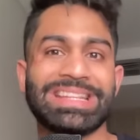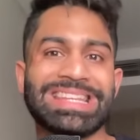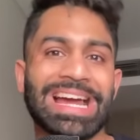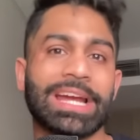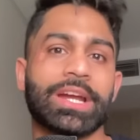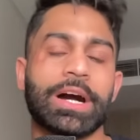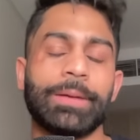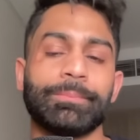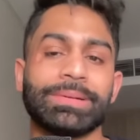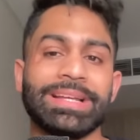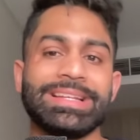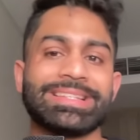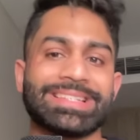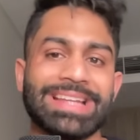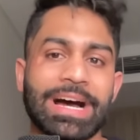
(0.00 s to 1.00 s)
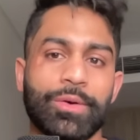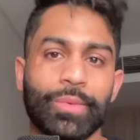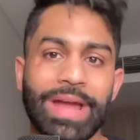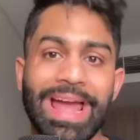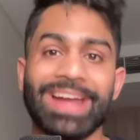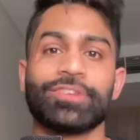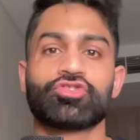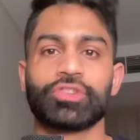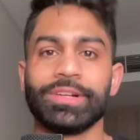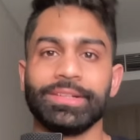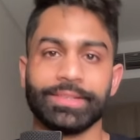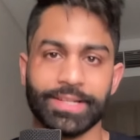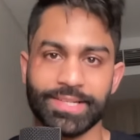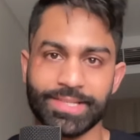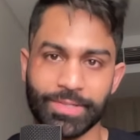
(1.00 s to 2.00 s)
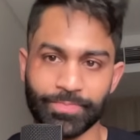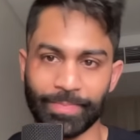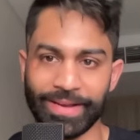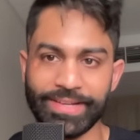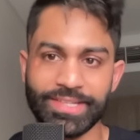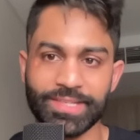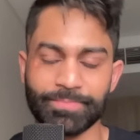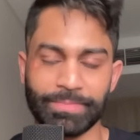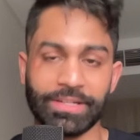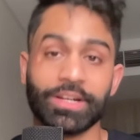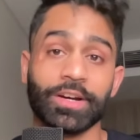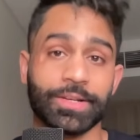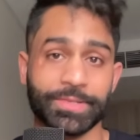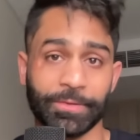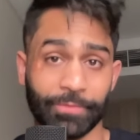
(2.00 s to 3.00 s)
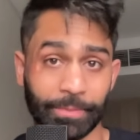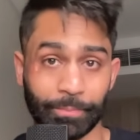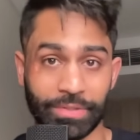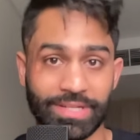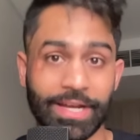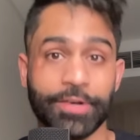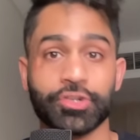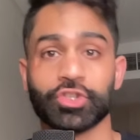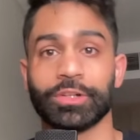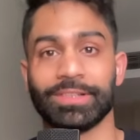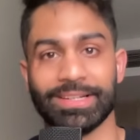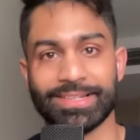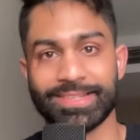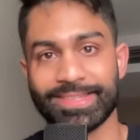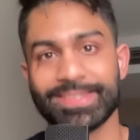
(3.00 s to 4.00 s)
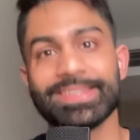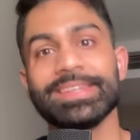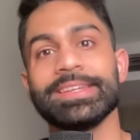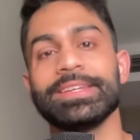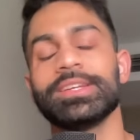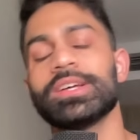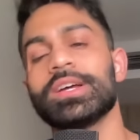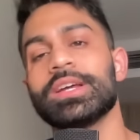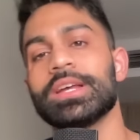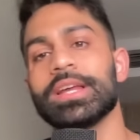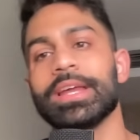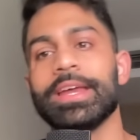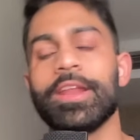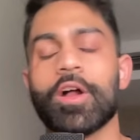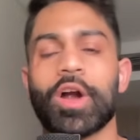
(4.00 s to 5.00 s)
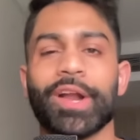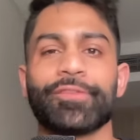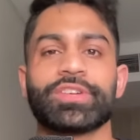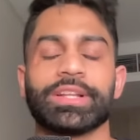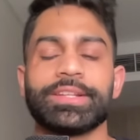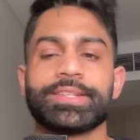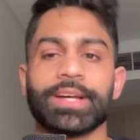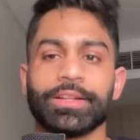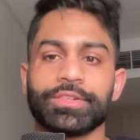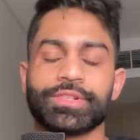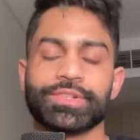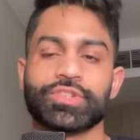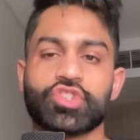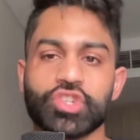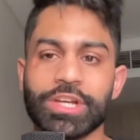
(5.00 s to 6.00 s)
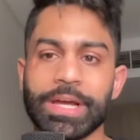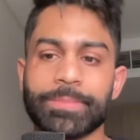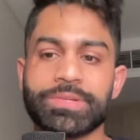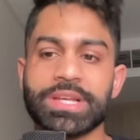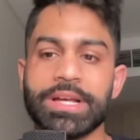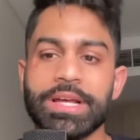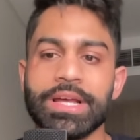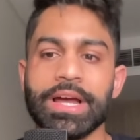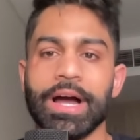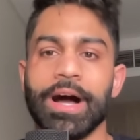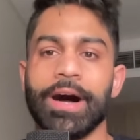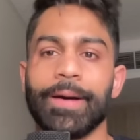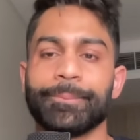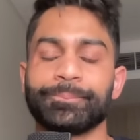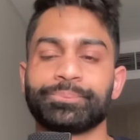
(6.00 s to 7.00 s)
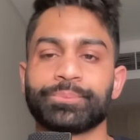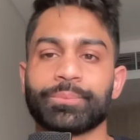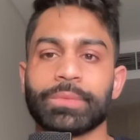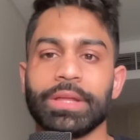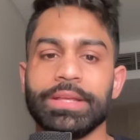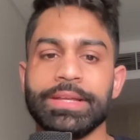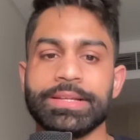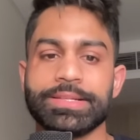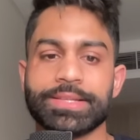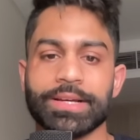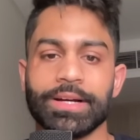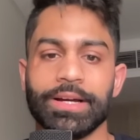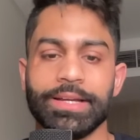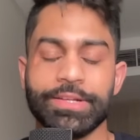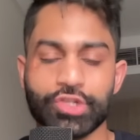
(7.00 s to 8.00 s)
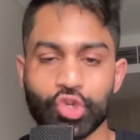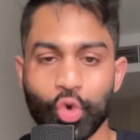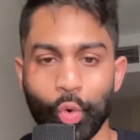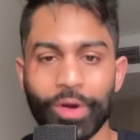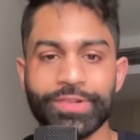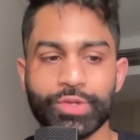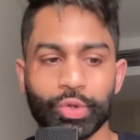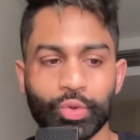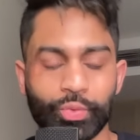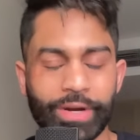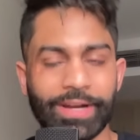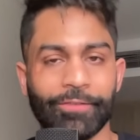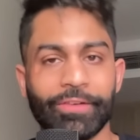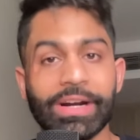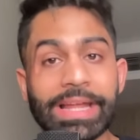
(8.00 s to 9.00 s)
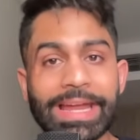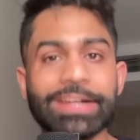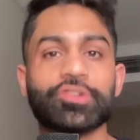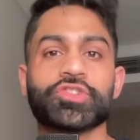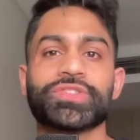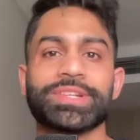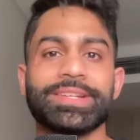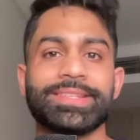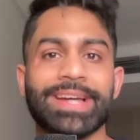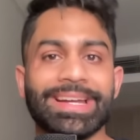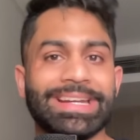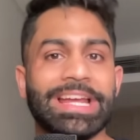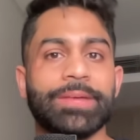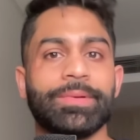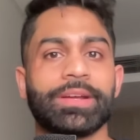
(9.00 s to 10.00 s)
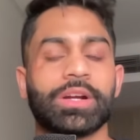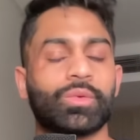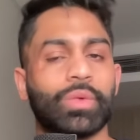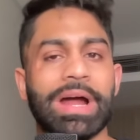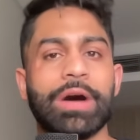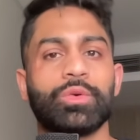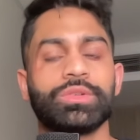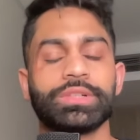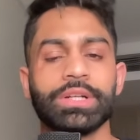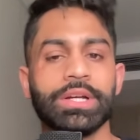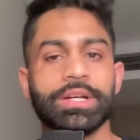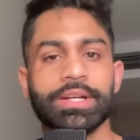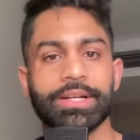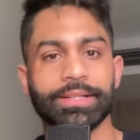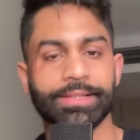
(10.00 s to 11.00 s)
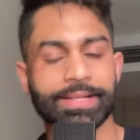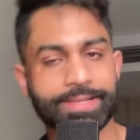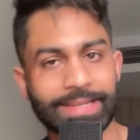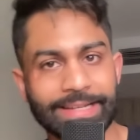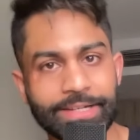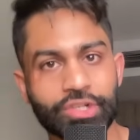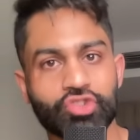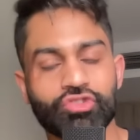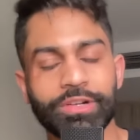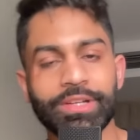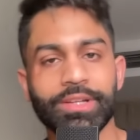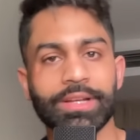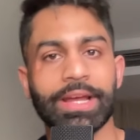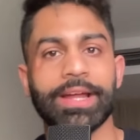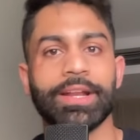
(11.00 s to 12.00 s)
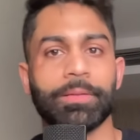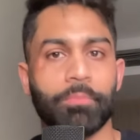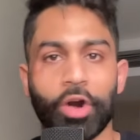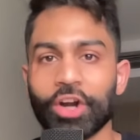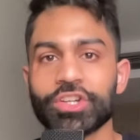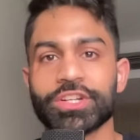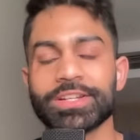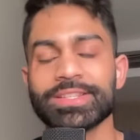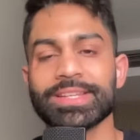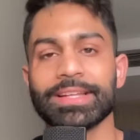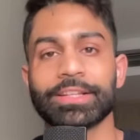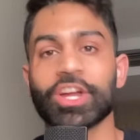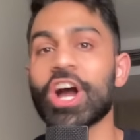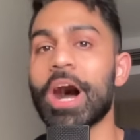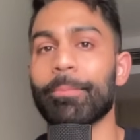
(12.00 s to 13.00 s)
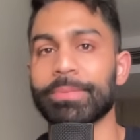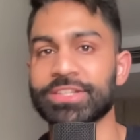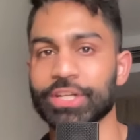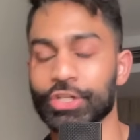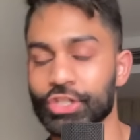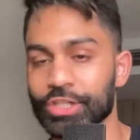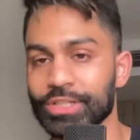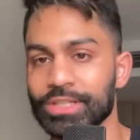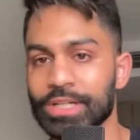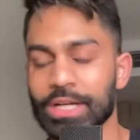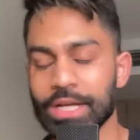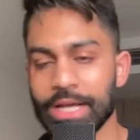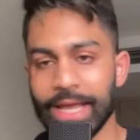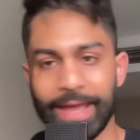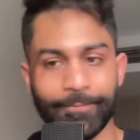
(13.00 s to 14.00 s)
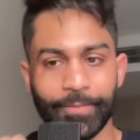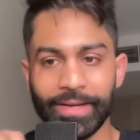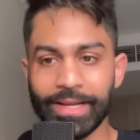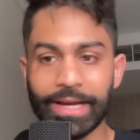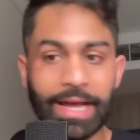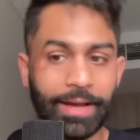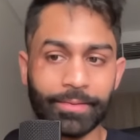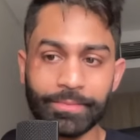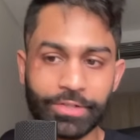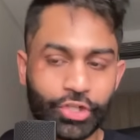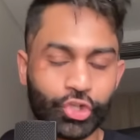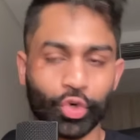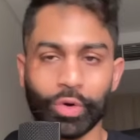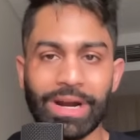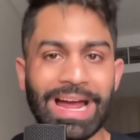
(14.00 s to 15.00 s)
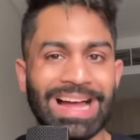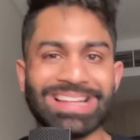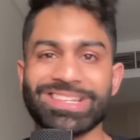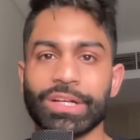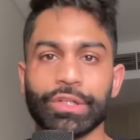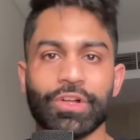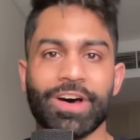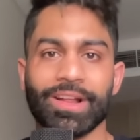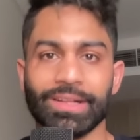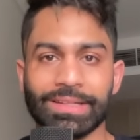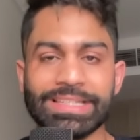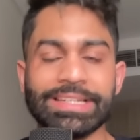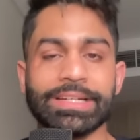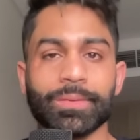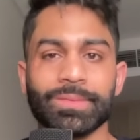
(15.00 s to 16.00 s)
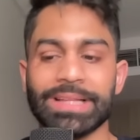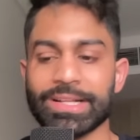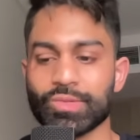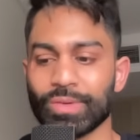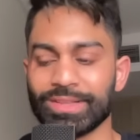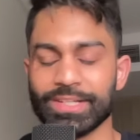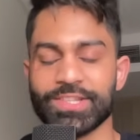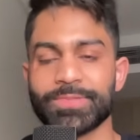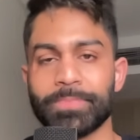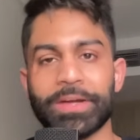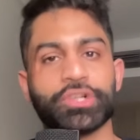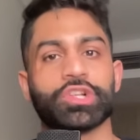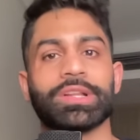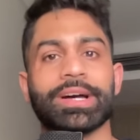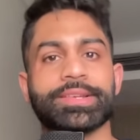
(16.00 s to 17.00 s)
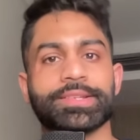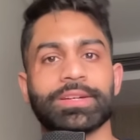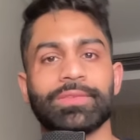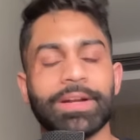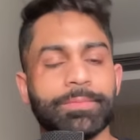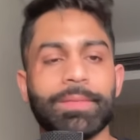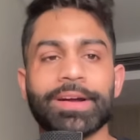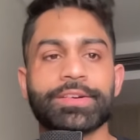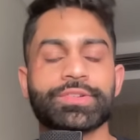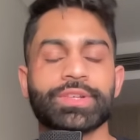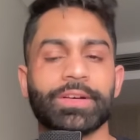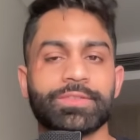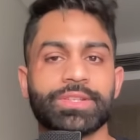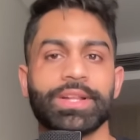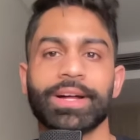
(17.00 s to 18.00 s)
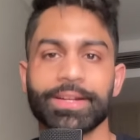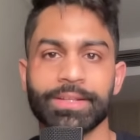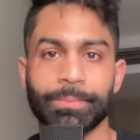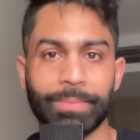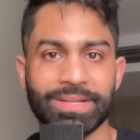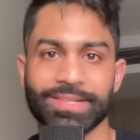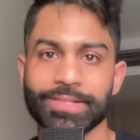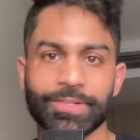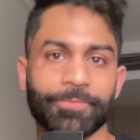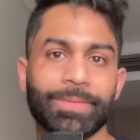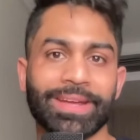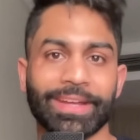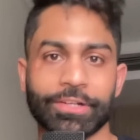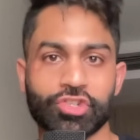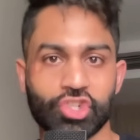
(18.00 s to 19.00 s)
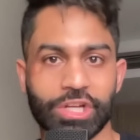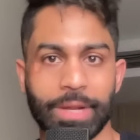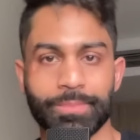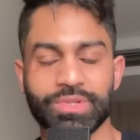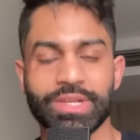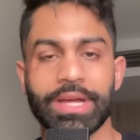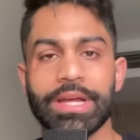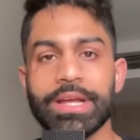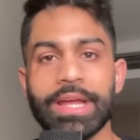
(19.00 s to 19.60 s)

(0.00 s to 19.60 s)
tech companies now entering this space because of the potential they see in artificial intelligence chips, um, is uh, is going to create a very interesting dynamic around this industry and the margins and the competition. NVIDIA sure has a lot of lead. I mean, that's what they specialize in, right? Microsoft's not in the business of making chips.